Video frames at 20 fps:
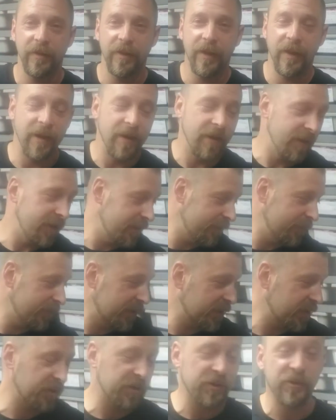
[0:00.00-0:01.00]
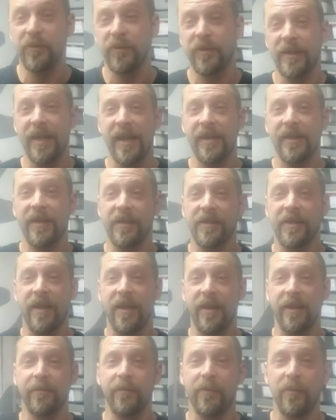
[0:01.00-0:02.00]
Um, so as soon as that gets done,
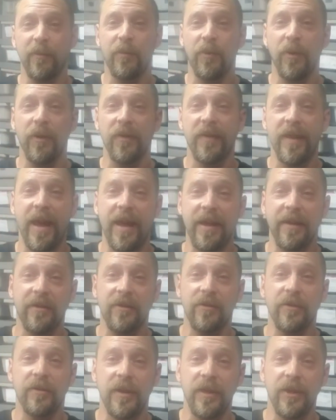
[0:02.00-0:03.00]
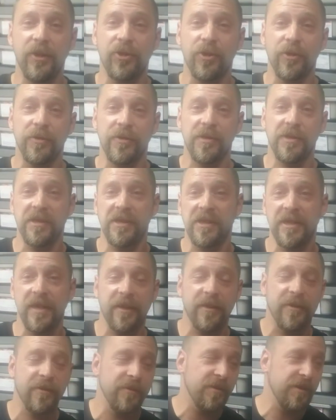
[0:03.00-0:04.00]
I'm going to be putting that into t-shirts and
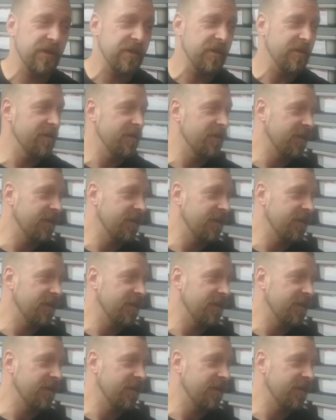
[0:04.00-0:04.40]
stickers,